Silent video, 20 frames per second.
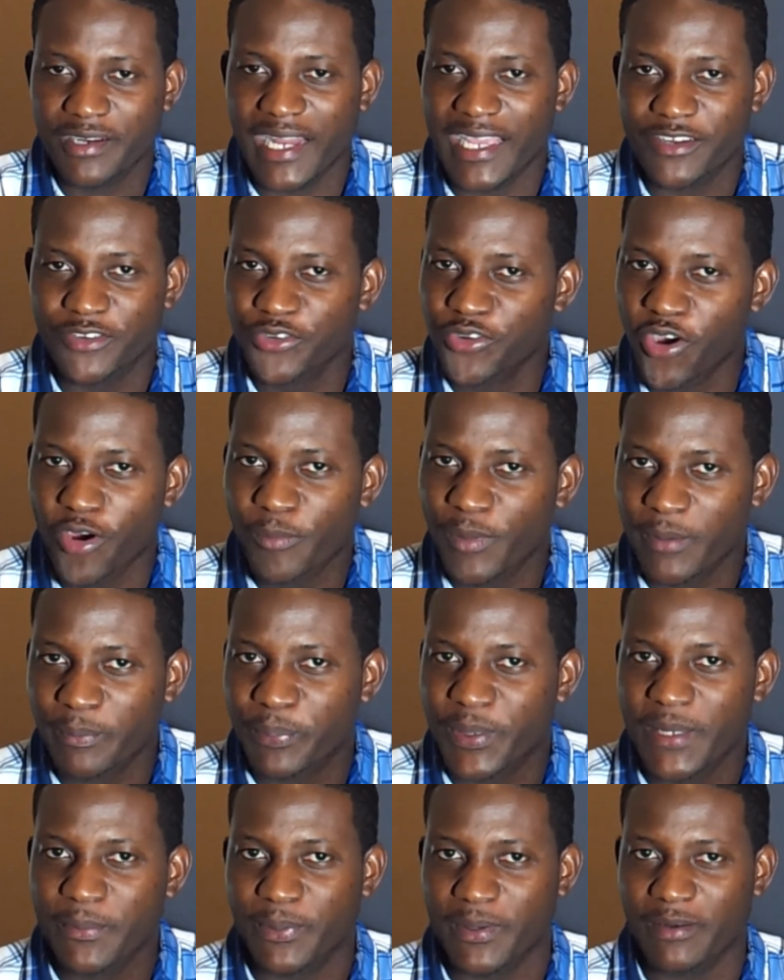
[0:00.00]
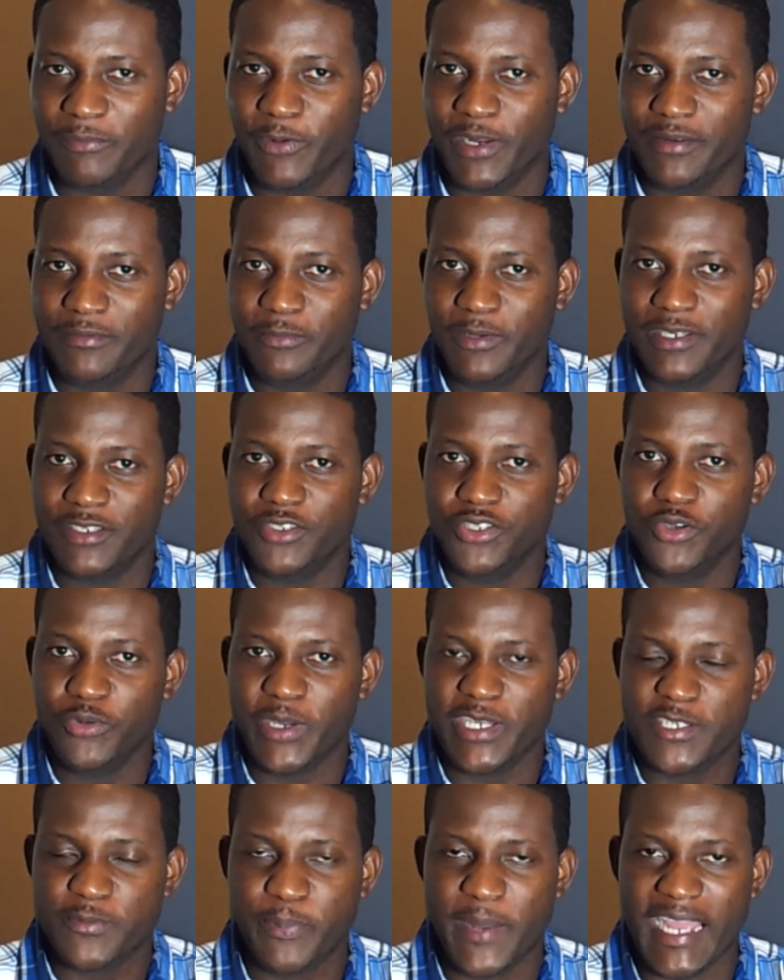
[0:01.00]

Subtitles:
normal people with U.S.